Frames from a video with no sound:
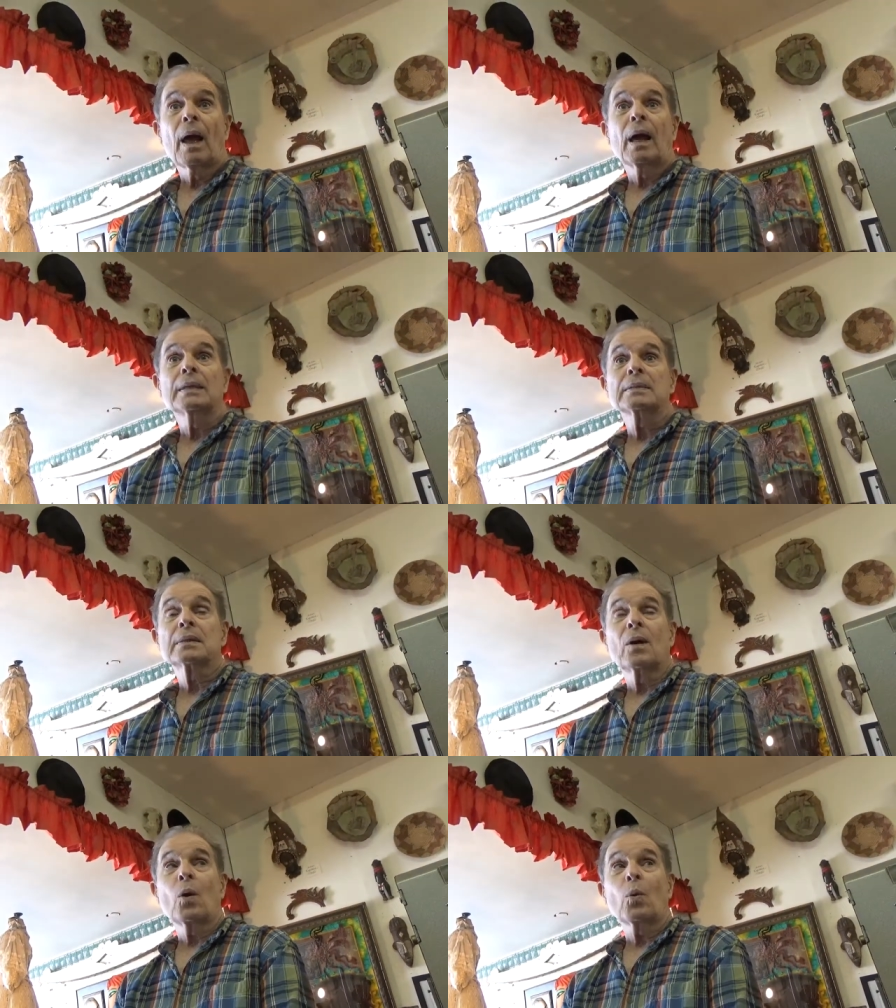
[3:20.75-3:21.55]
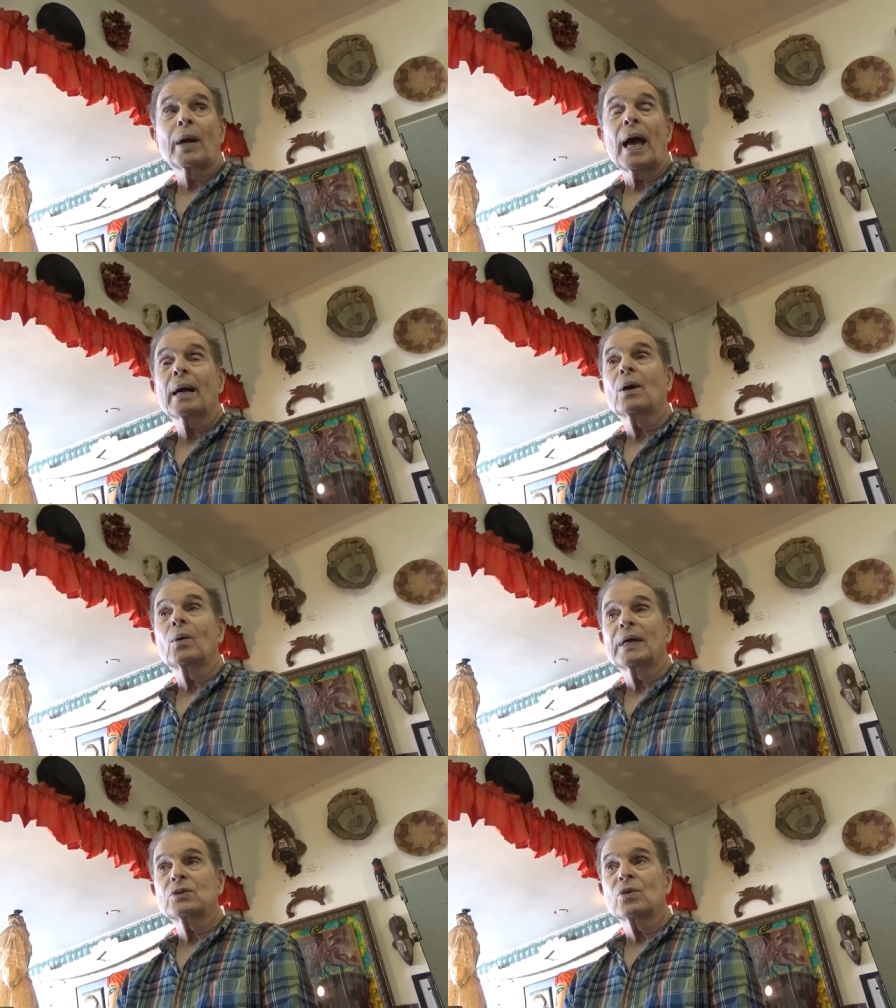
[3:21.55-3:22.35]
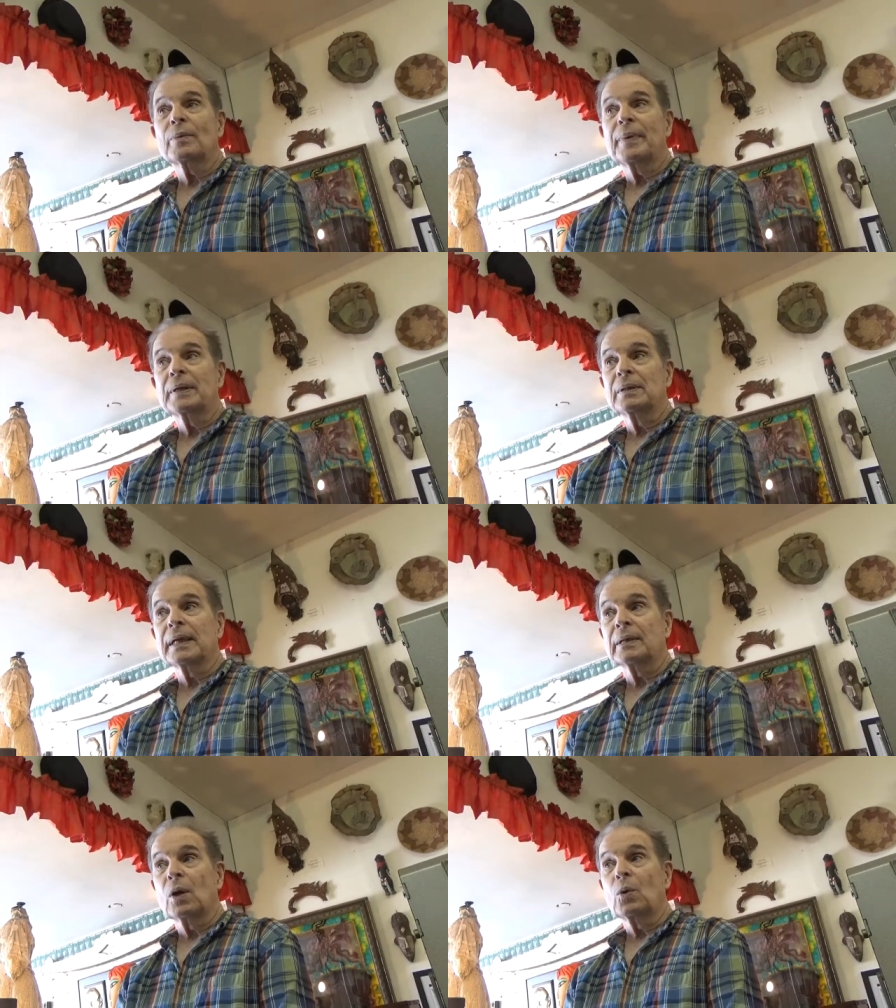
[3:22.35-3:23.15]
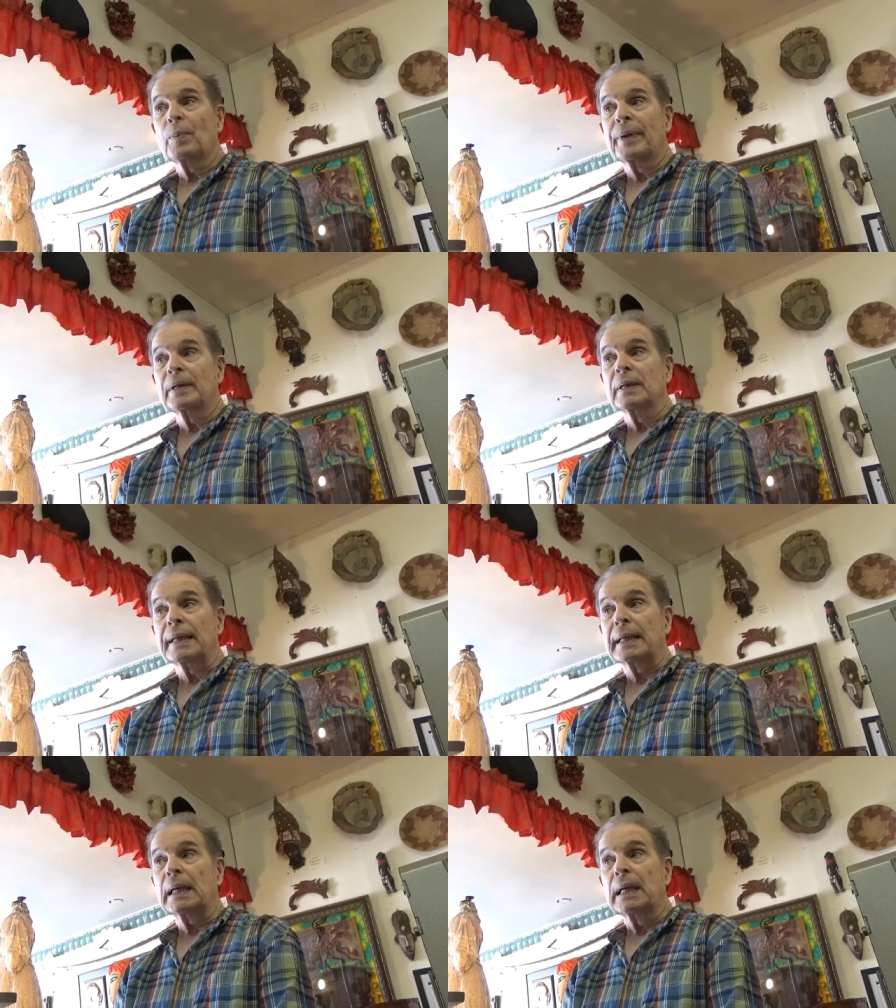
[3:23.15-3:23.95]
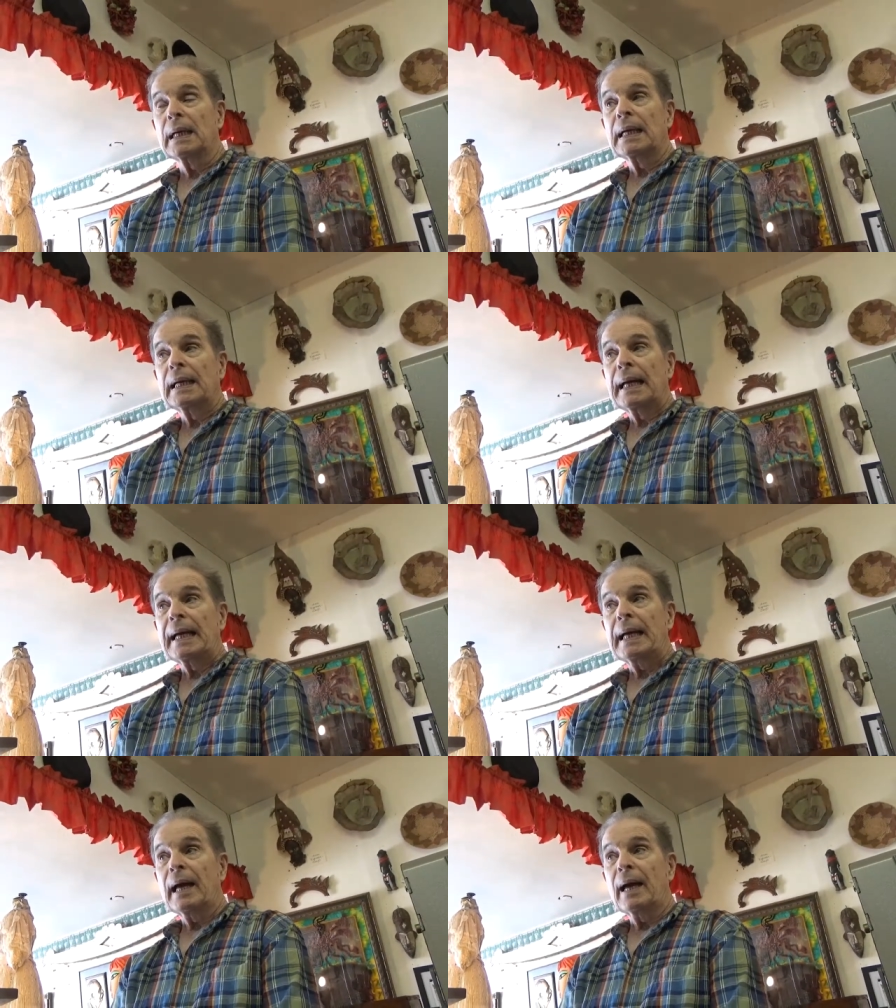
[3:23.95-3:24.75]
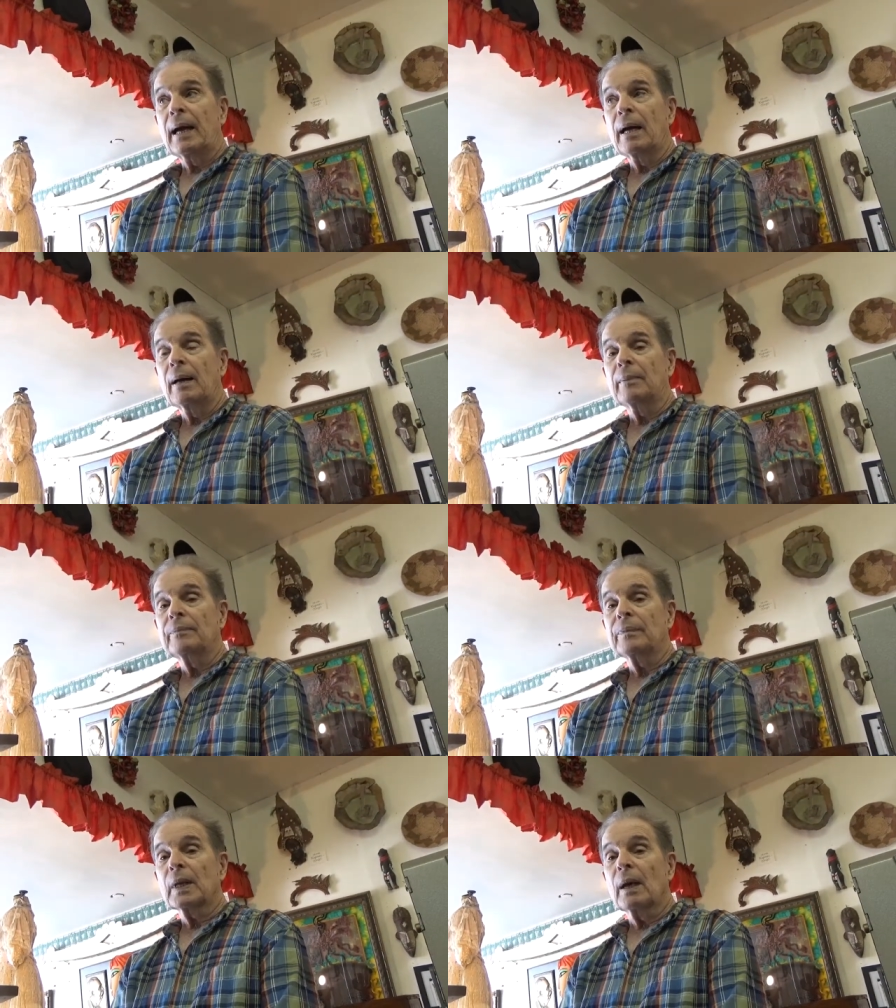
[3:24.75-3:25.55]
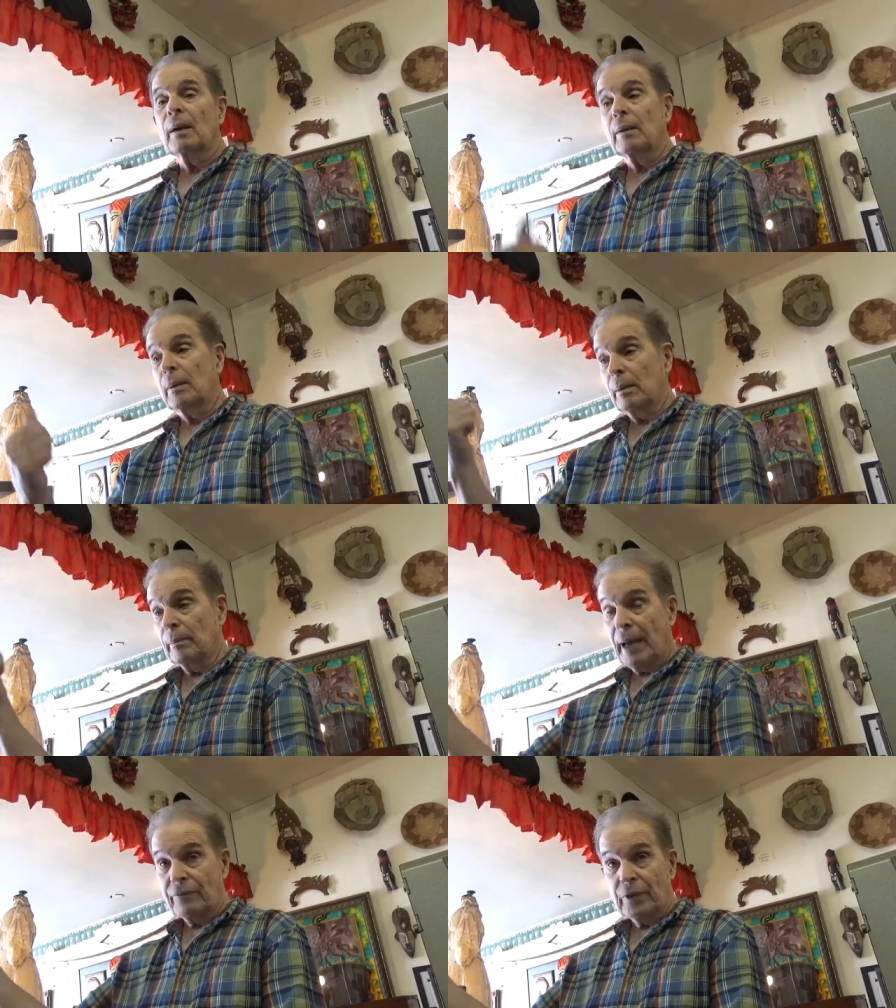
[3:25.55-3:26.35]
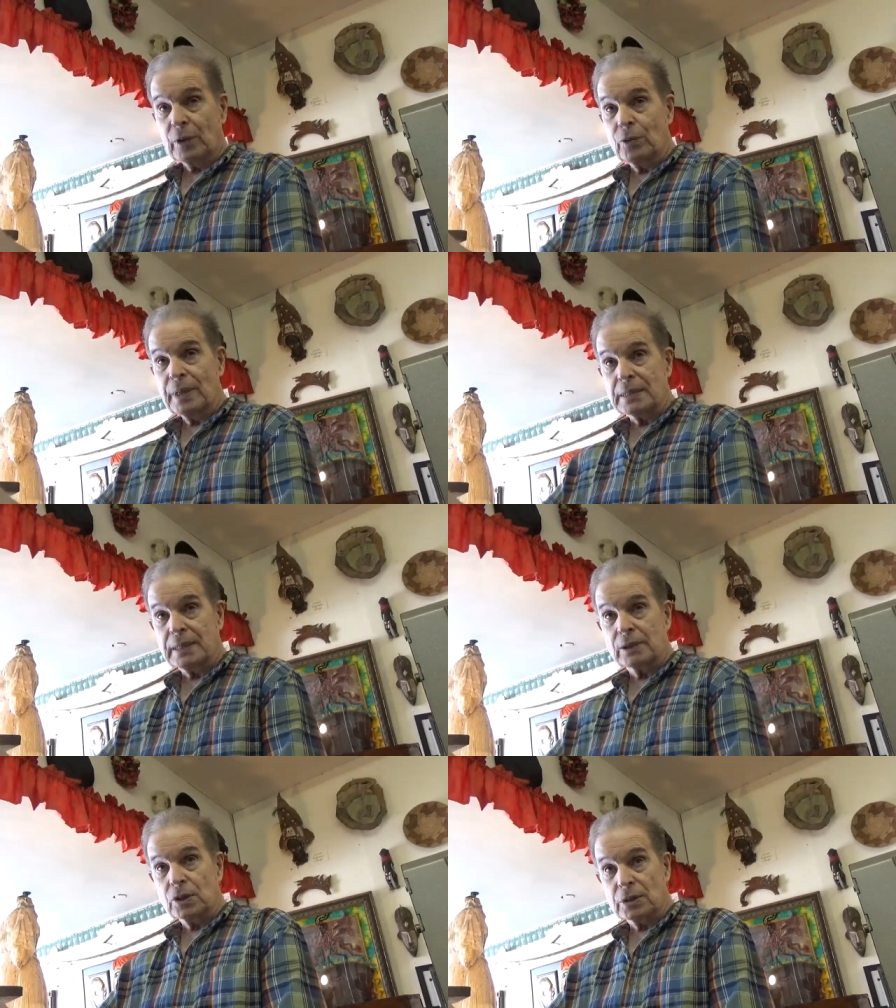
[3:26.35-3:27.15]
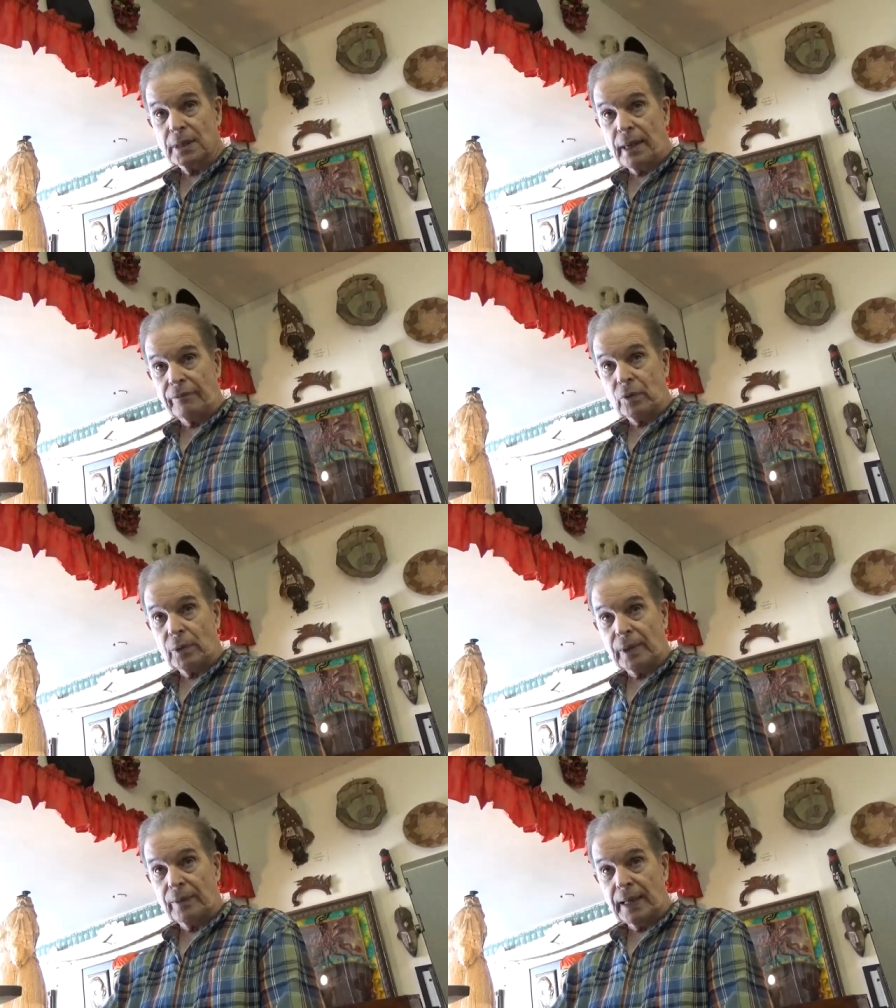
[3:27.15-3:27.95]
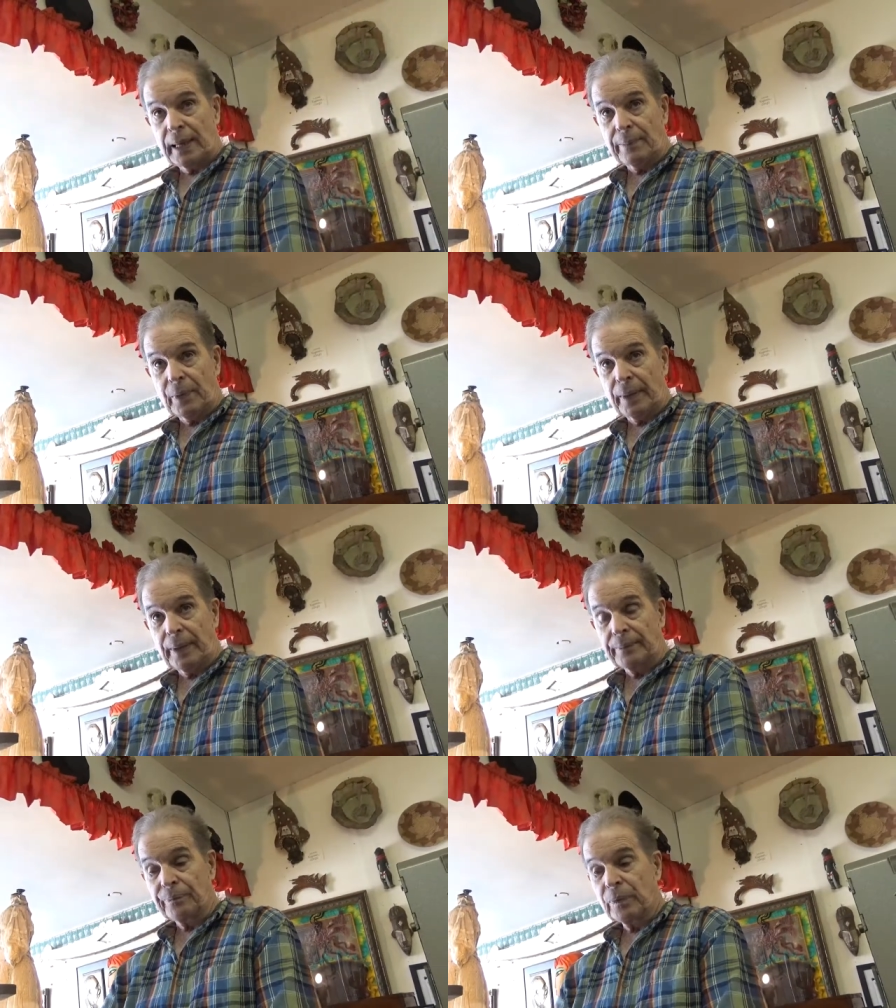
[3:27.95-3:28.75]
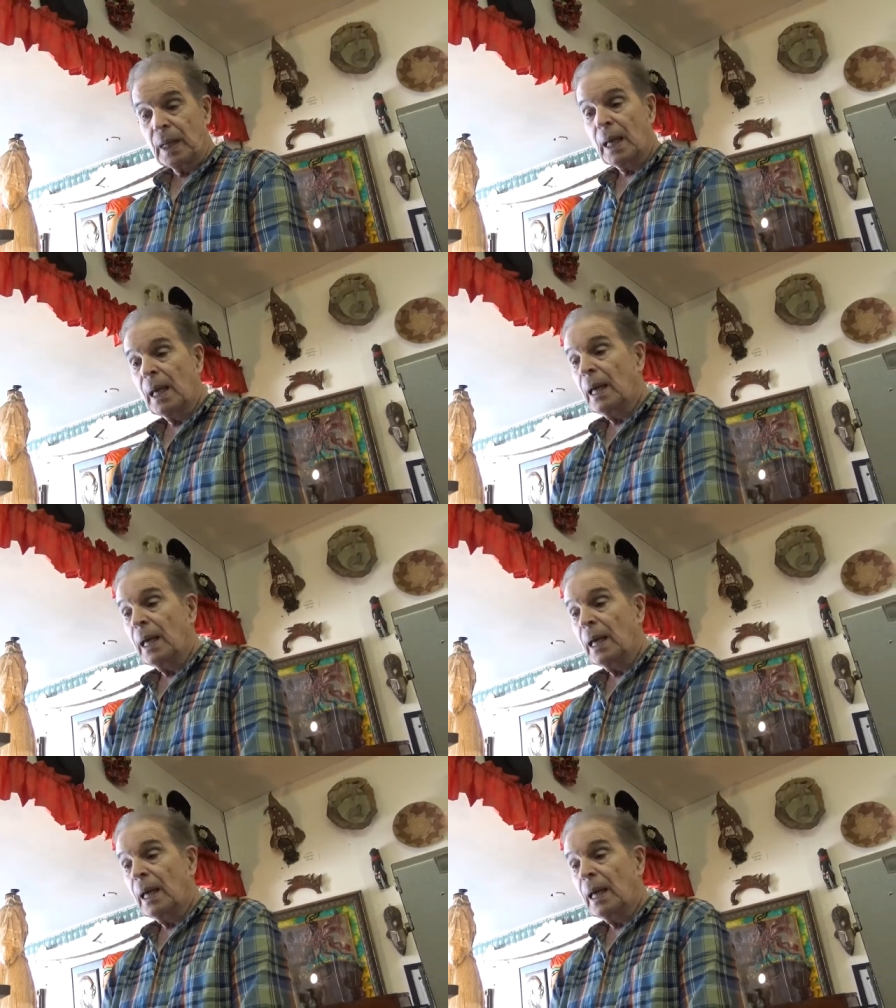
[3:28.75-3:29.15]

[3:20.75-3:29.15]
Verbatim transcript: And so when I go into a building, an old building, uh, my friend Chris that just left going to the library, uh-huh.